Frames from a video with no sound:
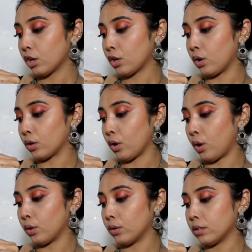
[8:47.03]

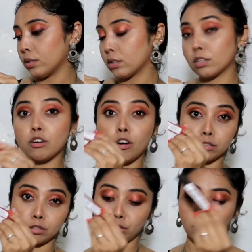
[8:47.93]
Cocoa
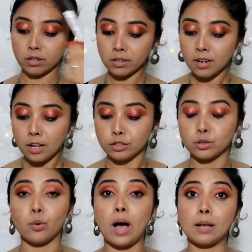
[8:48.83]
Connoisseur.
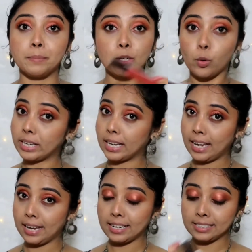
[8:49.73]
So I'll be going
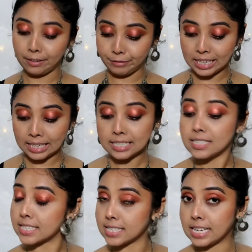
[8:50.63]
ahead and definitely
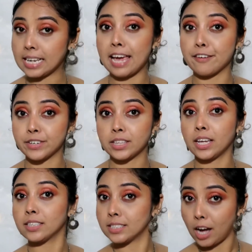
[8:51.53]
listing
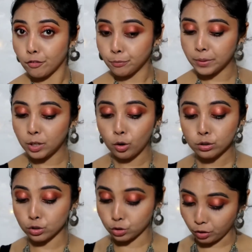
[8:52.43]
everything down below,
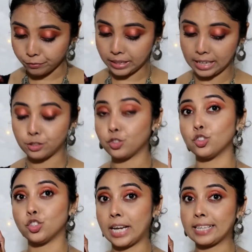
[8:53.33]
so don't forget
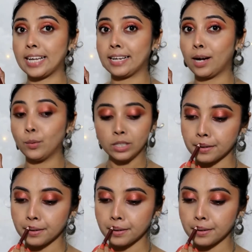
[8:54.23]
to check that out.